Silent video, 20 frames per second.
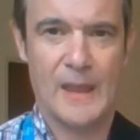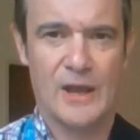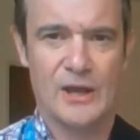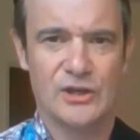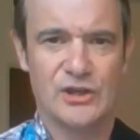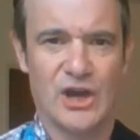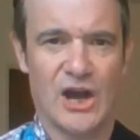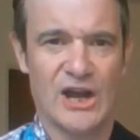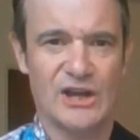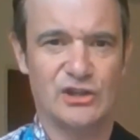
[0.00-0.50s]

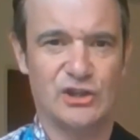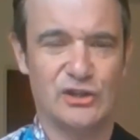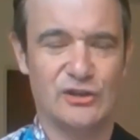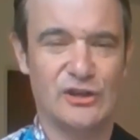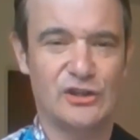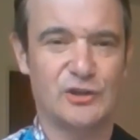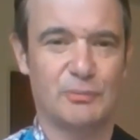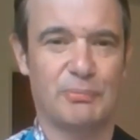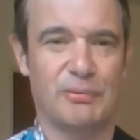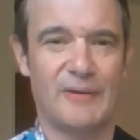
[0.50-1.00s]
Guys, you
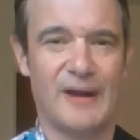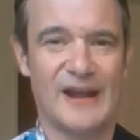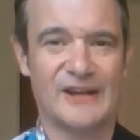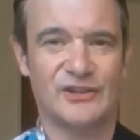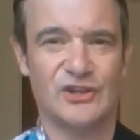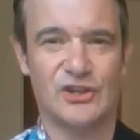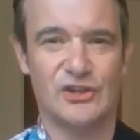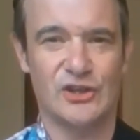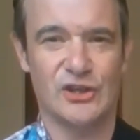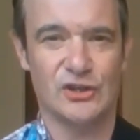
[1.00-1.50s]
need to
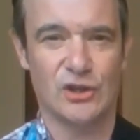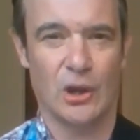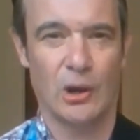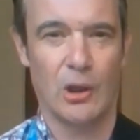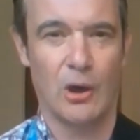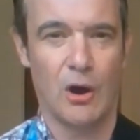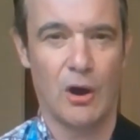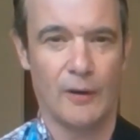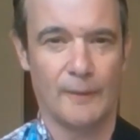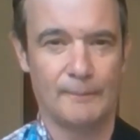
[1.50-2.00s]
practice this a
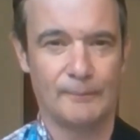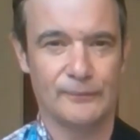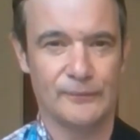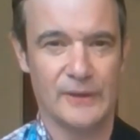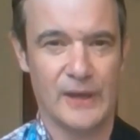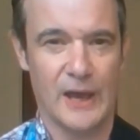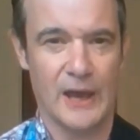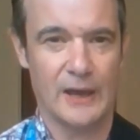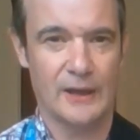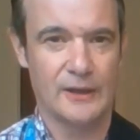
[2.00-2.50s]
lot,
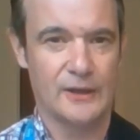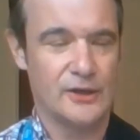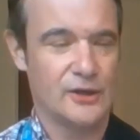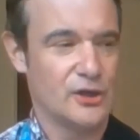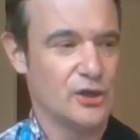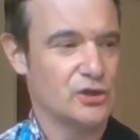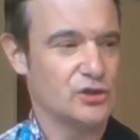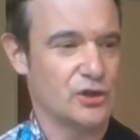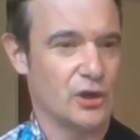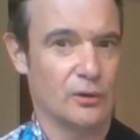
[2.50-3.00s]
yeah?
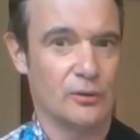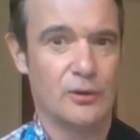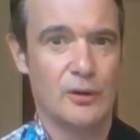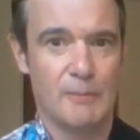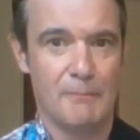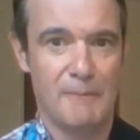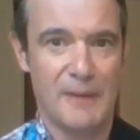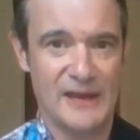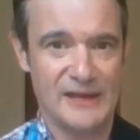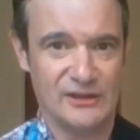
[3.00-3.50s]
So
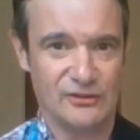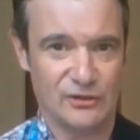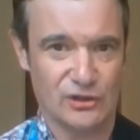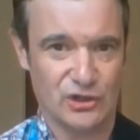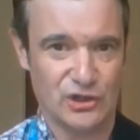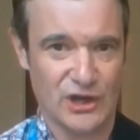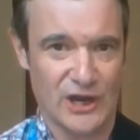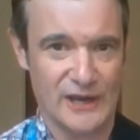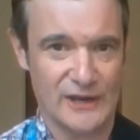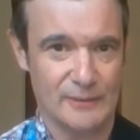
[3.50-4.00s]
make the
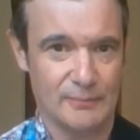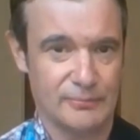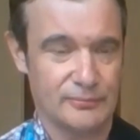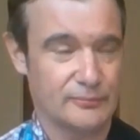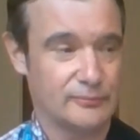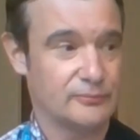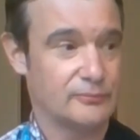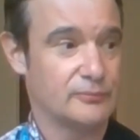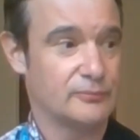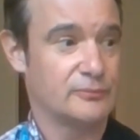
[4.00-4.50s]
shape,
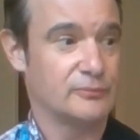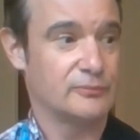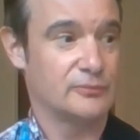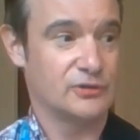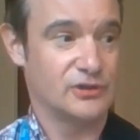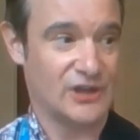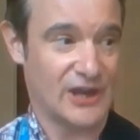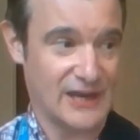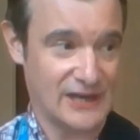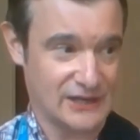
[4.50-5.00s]

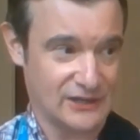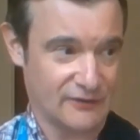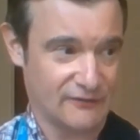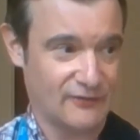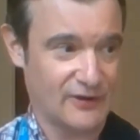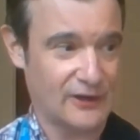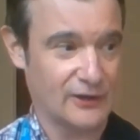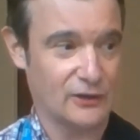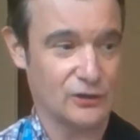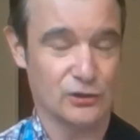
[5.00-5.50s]
take your
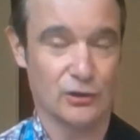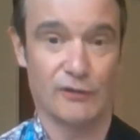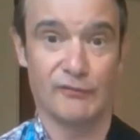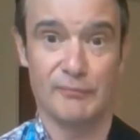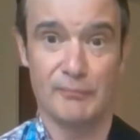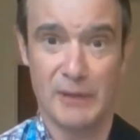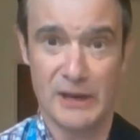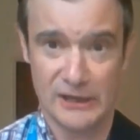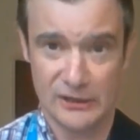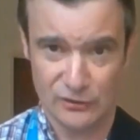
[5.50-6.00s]
fingers off,
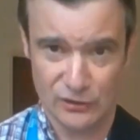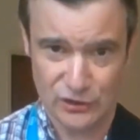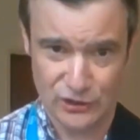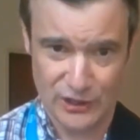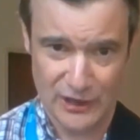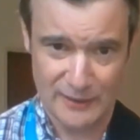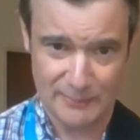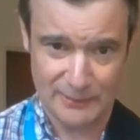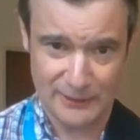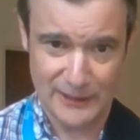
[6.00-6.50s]
make the
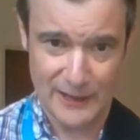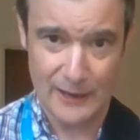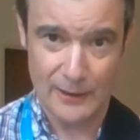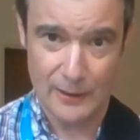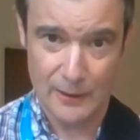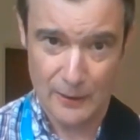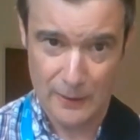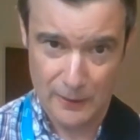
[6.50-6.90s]
shape again.